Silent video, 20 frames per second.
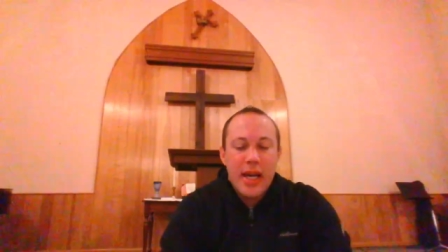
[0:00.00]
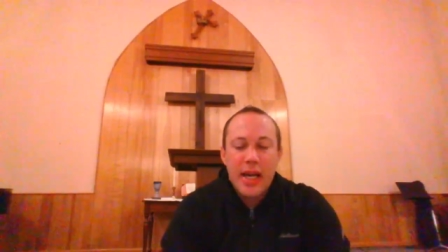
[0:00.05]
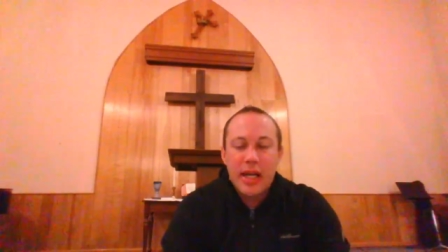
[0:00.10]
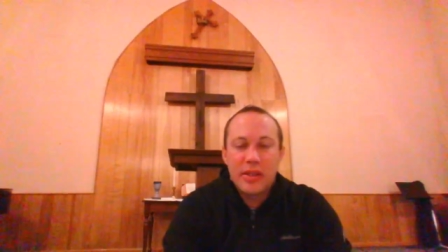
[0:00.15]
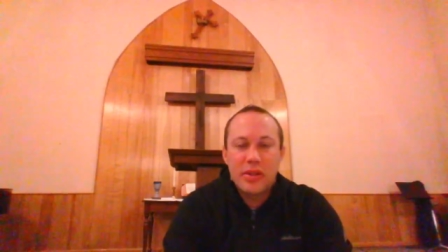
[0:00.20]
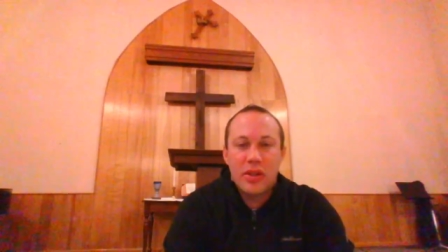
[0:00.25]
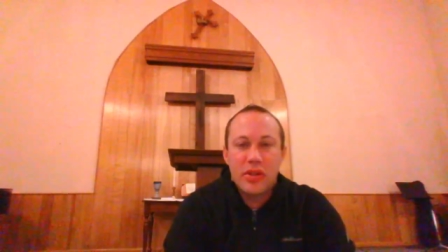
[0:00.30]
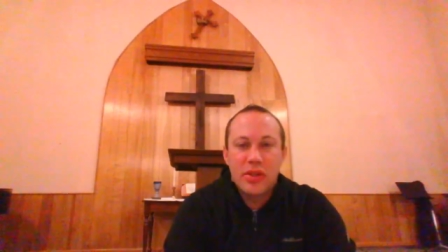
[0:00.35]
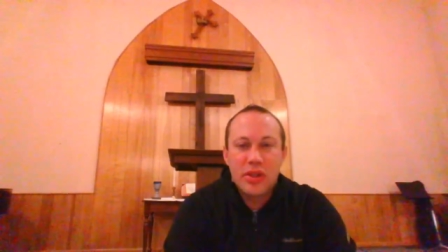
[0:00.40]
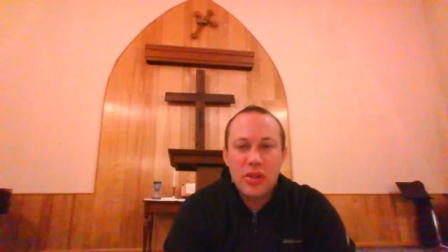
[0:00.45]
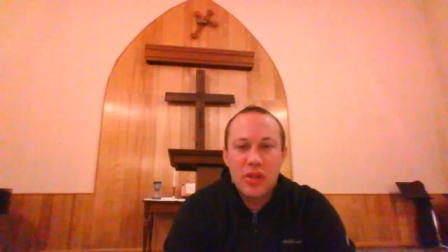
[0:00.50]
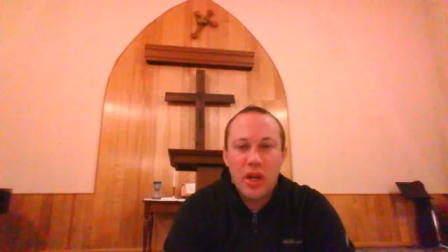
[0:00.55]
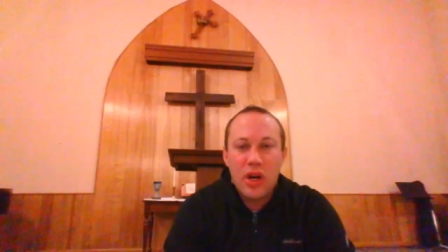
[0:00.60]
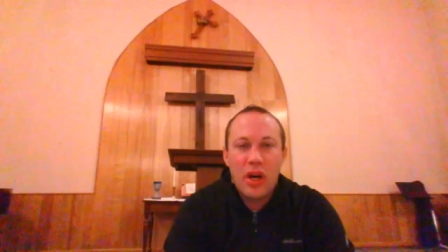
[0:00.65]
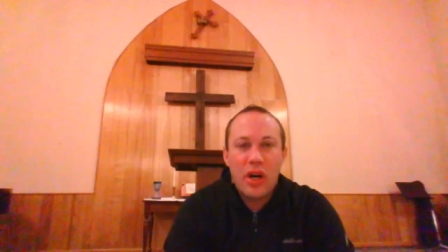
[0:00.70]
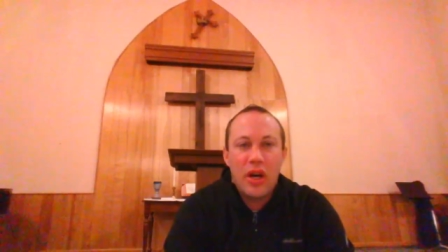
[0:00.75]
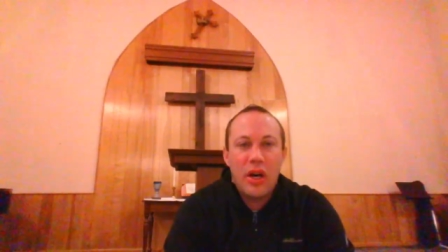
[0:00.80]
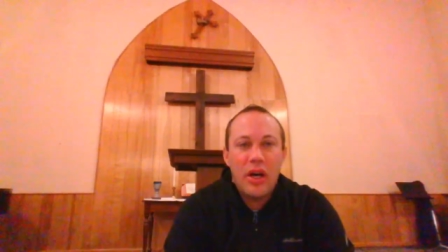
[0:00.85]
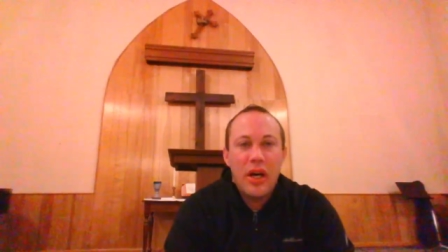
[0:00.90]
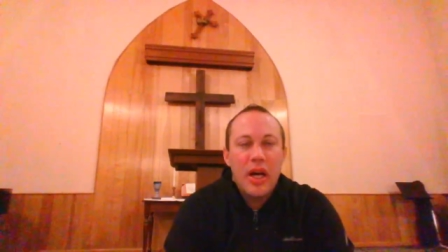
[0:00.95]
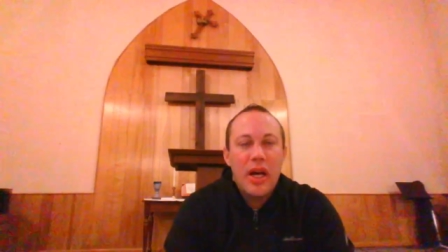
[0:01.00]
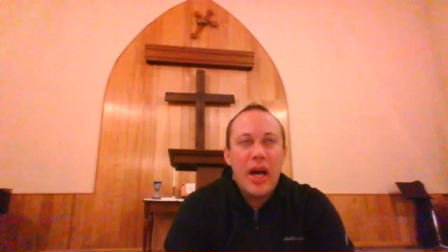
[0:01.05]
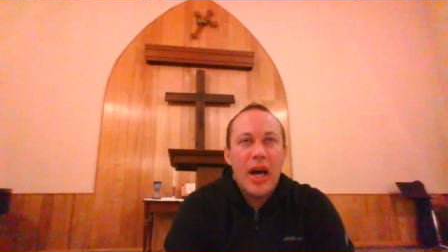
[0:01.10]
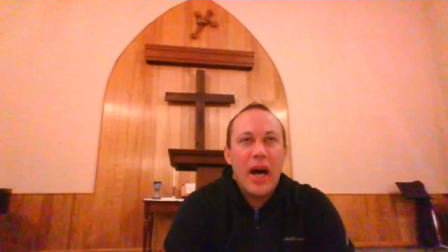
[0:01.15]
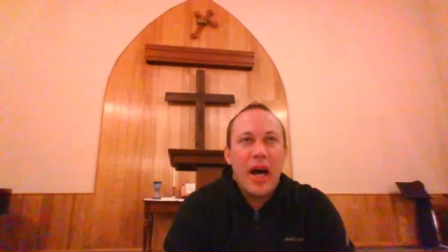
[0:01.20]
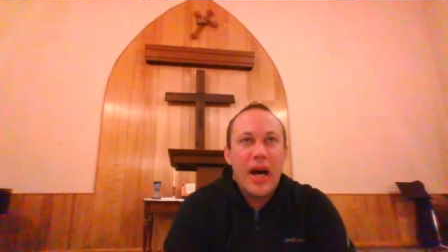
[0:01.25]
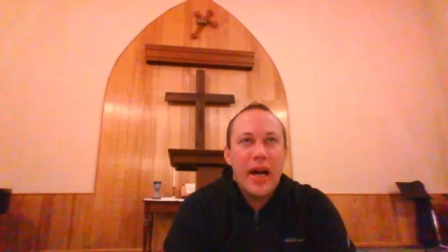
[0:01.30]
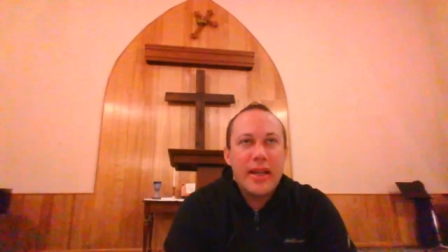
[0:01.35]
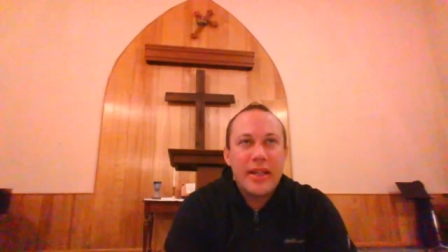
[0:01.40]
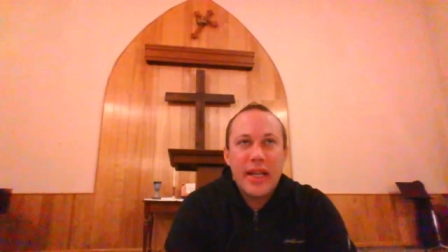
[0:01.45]
And so Saul
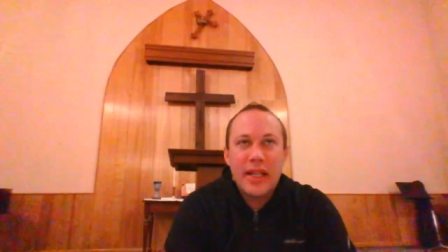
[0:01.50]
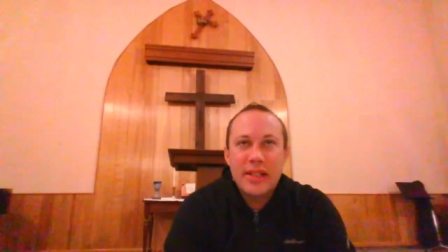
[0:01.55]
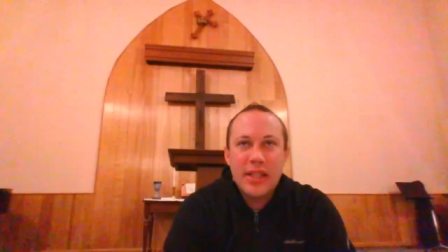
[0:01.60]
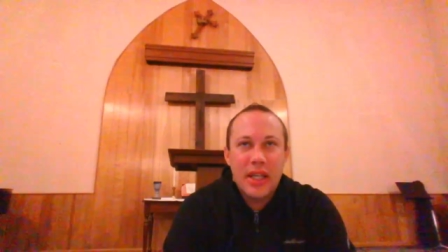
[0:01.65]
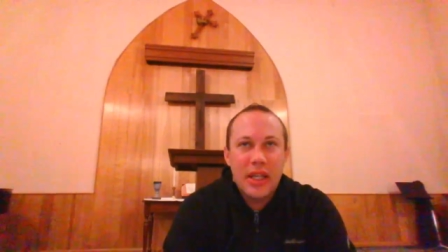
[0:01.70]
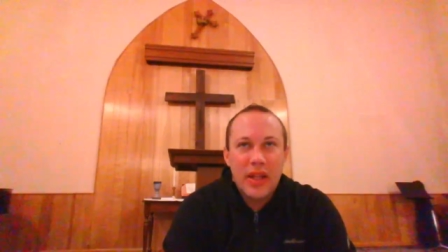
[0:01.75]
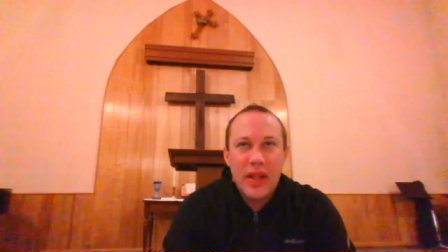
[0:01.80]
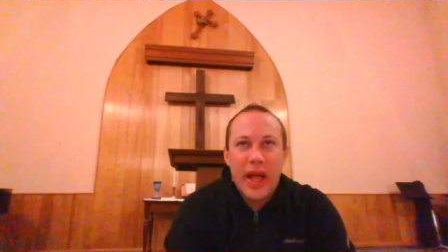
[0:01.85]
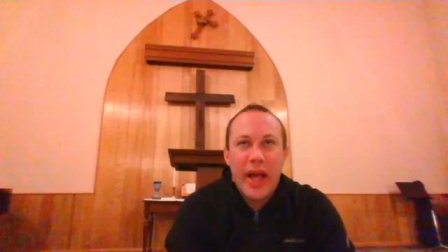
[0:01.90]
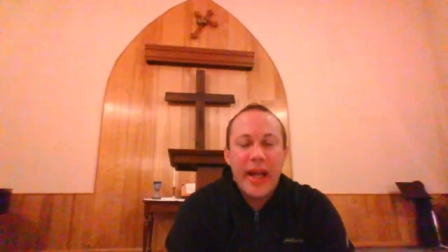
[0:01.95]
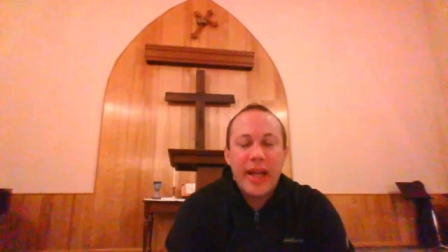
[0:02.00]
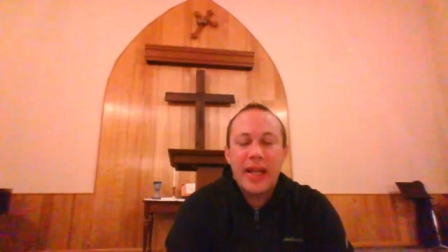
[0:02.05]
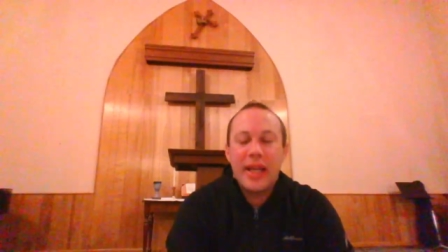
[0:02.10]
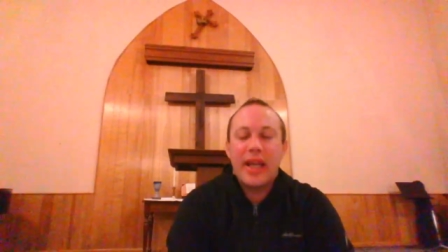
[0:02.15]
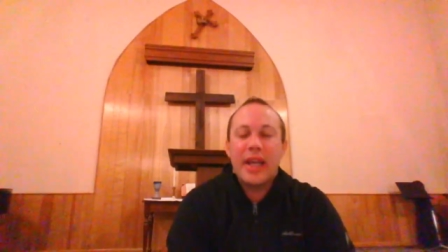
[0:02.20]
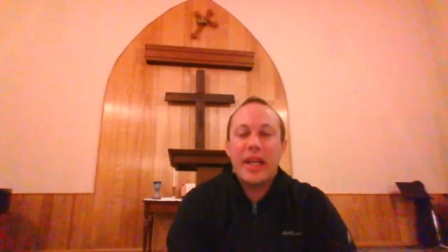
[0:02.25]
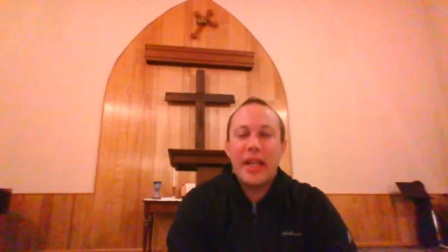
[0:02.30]
uh, doesn't like